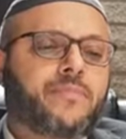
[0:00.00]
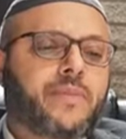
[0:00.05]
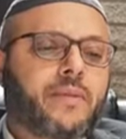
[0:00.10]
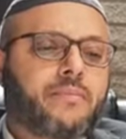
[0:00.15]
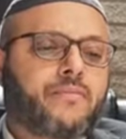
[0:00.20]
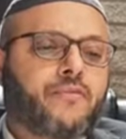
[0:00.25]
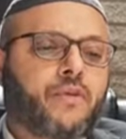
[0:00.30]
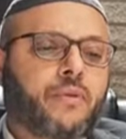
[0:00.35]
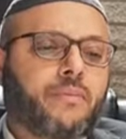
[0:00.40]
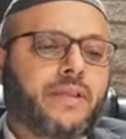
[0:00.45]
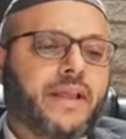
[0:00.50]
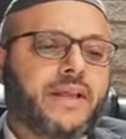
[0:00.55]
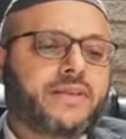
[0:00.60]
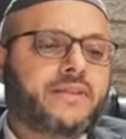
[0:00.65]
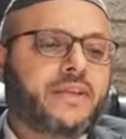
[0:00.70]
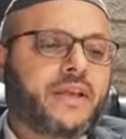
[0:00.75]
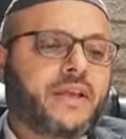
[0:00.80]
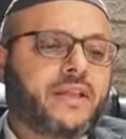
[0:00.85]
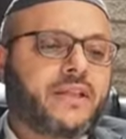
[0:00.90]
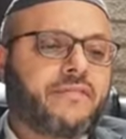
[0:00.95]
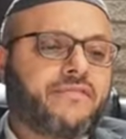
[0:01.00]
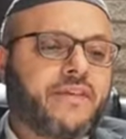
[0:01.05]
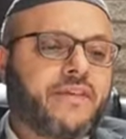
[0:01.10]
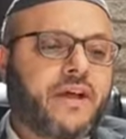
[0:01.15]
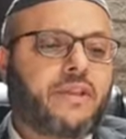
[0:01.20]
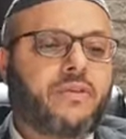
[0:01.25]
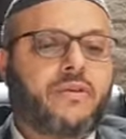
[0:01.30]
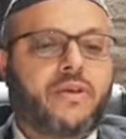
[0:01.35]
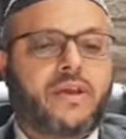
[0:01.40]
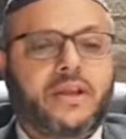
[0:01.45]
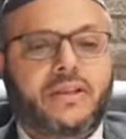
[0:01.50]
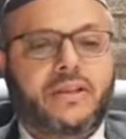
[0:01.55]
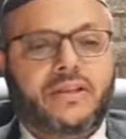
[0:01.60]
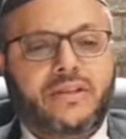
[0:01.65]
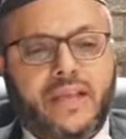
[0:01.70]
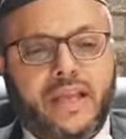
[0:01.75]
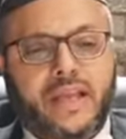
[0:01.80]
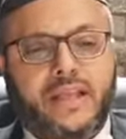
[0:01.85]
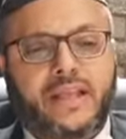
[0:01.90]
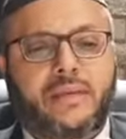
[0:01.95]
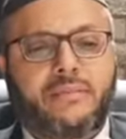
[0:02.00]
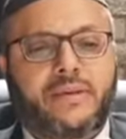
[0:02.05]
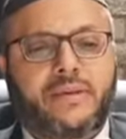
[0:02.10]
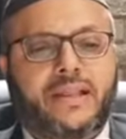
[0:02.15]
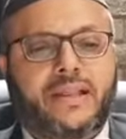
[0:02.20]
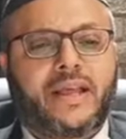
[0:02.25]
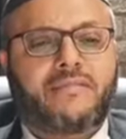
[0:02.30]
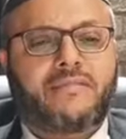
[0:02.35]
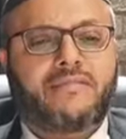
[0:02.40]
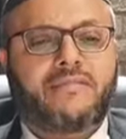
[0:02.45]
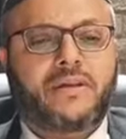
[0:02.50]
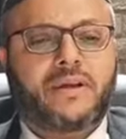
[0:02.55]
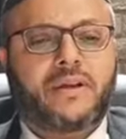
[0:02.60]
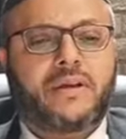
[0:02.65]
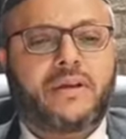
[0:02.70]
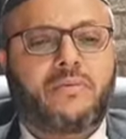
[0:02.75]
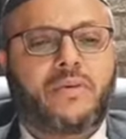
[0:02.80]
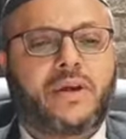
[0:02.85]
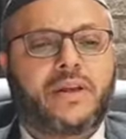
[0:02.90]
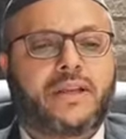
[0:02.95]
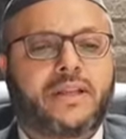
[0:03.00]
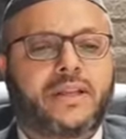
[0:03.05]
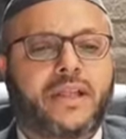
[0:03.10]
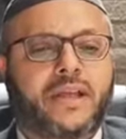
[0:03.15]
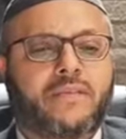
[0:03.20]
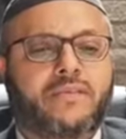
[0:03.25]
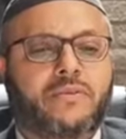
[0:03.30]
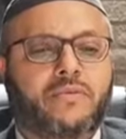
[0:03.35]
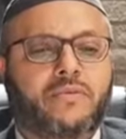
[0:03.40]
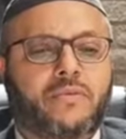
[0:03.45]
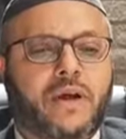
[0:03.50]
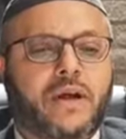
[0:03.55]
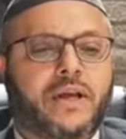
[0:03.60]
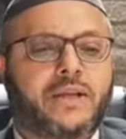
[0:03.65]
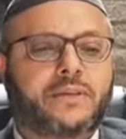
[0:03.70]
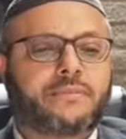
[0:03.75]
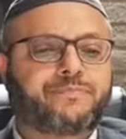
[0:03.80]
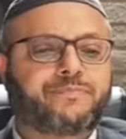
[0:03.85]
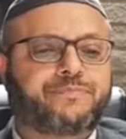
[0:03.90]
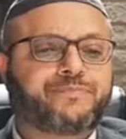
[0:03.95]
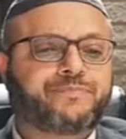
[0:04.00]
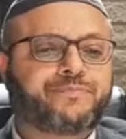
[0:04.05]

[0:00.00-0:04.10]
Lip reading: before blessing the following in Tehillim 111.1